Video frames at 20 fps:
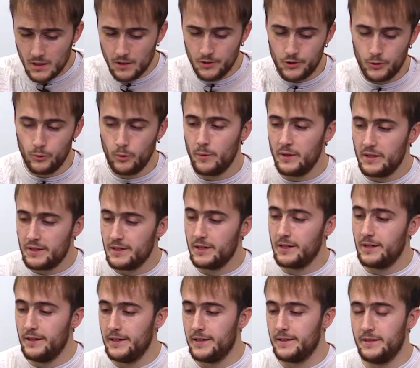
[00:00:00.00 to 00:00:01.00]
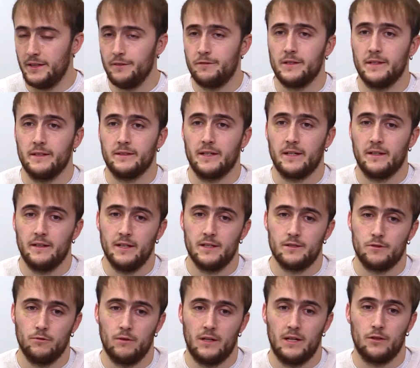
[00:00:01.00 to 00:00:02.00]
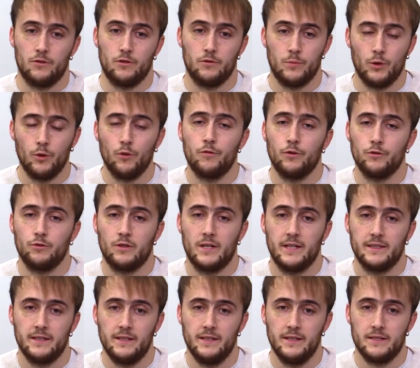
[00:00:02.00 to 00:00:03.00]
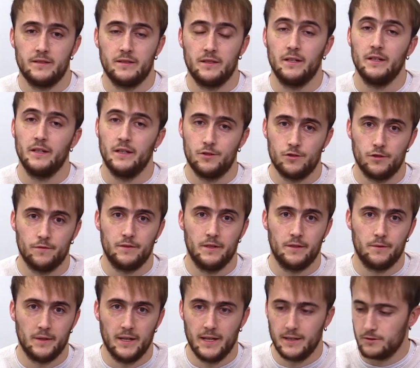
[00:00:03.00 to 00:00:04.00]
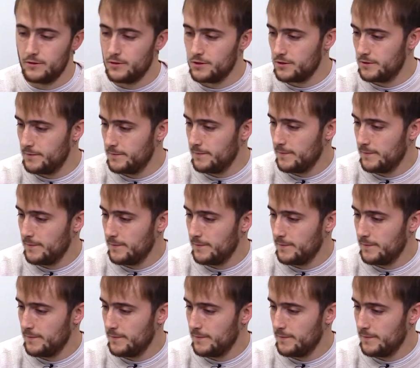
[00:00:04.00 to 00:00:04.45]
So we will see here different techniques to anchor both photocatalysts in each of the reactors.